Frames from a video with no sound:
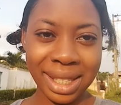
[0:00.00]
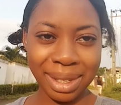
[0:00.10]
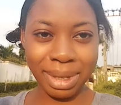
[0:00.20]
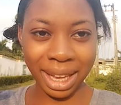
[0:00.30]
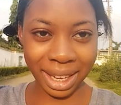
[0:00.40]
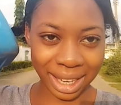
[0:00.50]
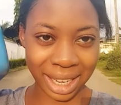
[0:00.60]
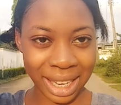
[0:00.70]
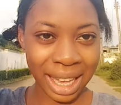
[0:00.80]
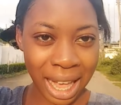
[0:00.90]
See me,
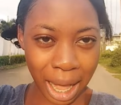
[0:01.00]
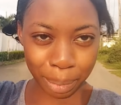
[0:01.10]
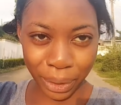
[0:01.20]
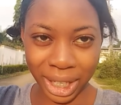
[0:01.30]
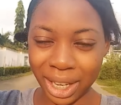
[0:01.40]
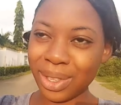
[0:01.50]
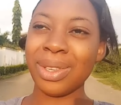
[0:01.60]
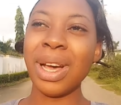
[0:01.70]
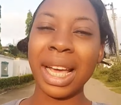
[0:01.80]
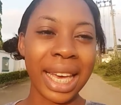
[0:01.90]
I'm going now
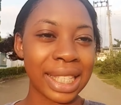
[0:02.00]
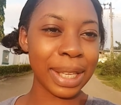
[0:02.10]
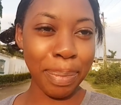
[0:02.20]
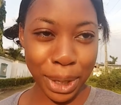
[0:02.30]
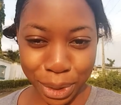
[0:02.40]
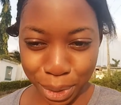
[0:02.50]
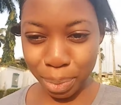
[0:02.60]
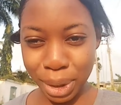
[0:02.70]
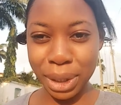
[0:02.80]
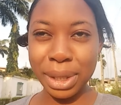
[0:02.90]
to go and get
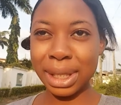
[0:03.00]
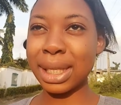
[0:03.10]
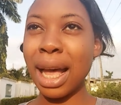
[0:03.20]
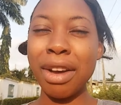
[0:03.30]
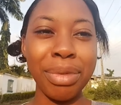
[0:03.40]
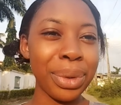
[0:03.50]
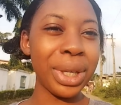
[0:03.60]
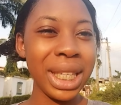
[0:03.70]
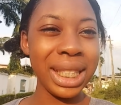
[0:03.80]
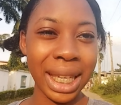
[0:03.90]
petrol because I've been
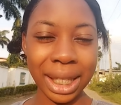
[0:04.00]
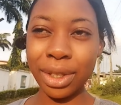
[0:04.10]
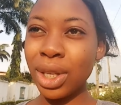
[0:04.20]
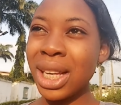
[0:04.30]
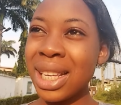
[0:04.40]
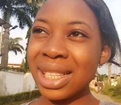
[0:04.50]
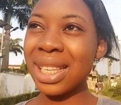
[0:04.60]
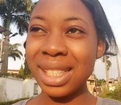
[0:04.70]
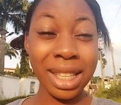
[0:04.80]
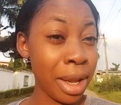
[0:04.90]
running gen
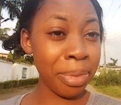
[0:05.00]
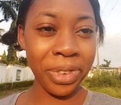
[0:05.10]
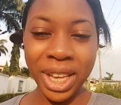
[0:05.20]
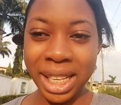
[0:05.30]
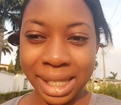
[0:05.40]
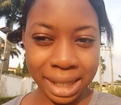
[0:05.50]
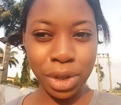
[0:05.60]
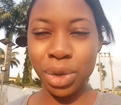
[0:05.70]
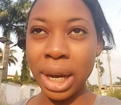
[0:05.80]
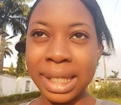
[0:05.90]
since the day before
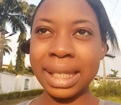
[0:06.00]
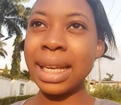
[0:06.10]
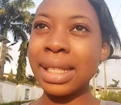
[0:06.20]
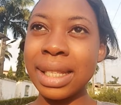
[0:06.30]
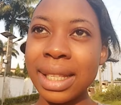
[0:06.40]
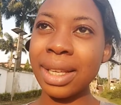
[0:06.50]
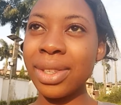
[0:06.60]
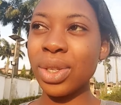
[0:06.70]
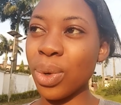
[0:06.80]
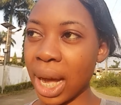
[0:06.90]
yesterday, throughout yesterday.
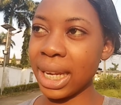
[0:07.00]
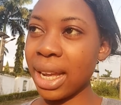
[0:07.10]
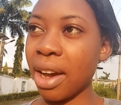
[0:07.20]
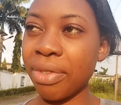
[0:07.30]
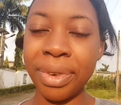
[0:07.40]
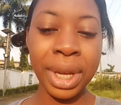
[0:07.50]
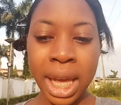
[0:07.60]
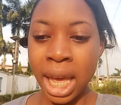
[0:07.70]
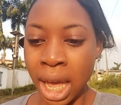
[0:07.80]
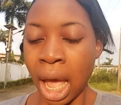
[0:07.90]
So I didn't
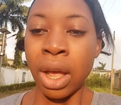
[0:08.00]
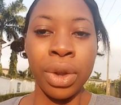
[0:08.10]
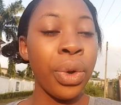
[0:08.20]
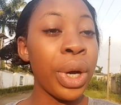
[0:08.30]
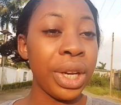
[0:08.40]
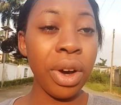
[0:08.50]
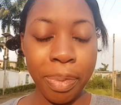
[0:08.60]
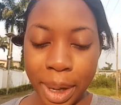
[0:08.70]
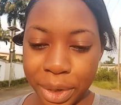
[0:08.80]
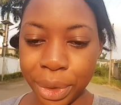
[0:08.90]
have no
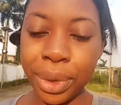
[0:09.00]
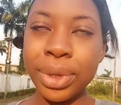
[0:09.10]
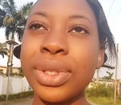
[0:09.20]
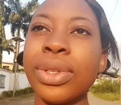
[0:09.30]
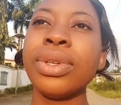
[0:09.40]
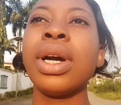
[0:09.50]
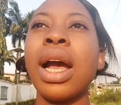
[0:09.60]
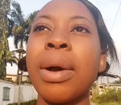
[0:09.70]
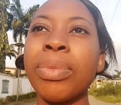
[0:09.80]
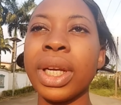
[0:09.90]
enough petrol, so
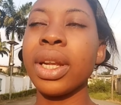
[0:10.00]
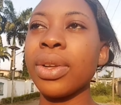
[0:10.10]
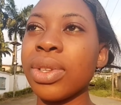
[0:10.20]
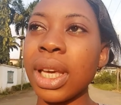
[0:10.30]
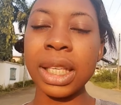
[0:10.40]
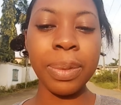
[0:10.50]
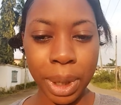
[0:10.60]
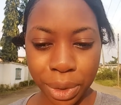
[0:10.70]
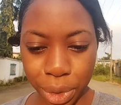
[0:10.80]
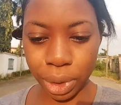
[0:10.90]
I'm going out to get
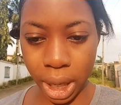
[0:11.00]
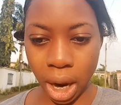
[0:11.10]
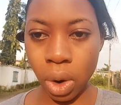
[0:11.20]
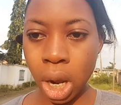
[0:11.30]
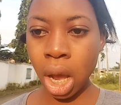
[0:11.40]
petrol now